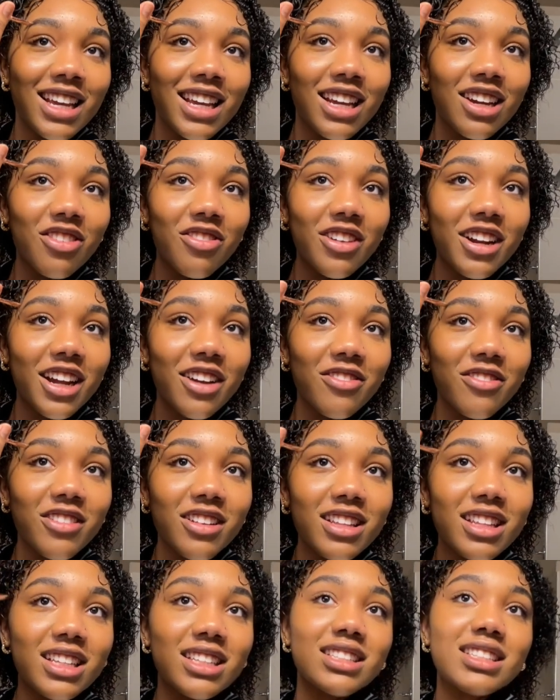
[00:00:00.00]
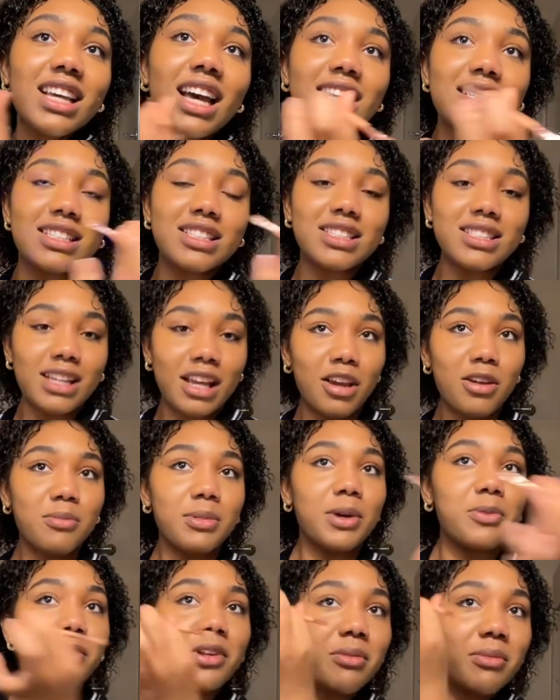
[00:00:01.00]
whatever, this has a shape.
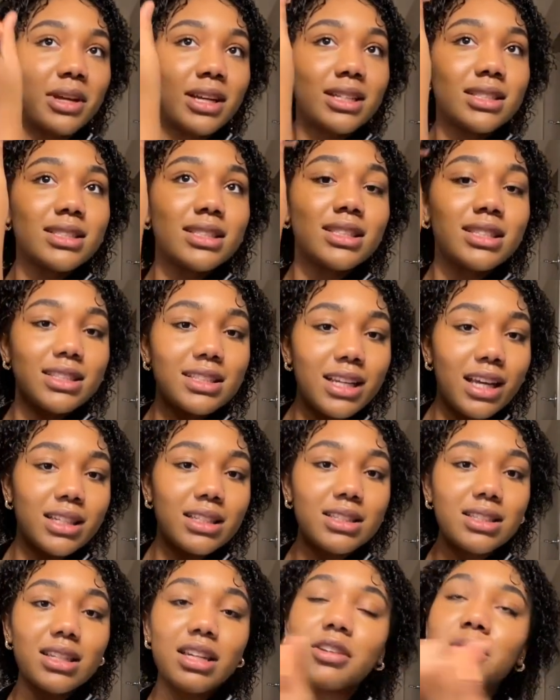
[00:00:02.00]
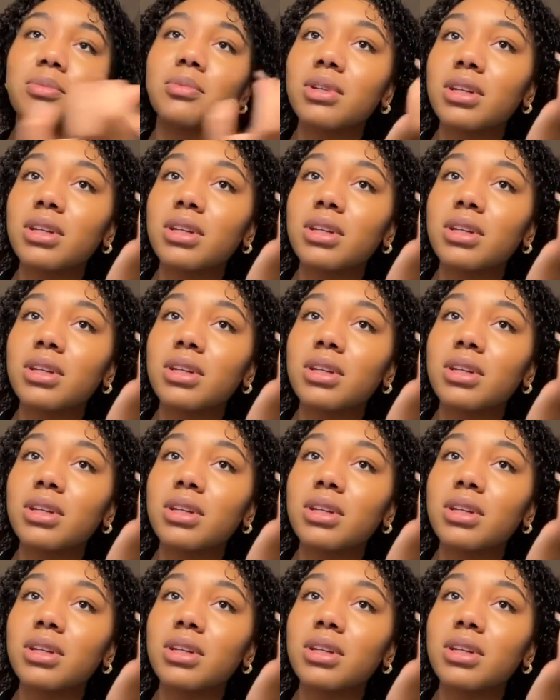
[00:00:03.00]
I want to make sure this has a shape,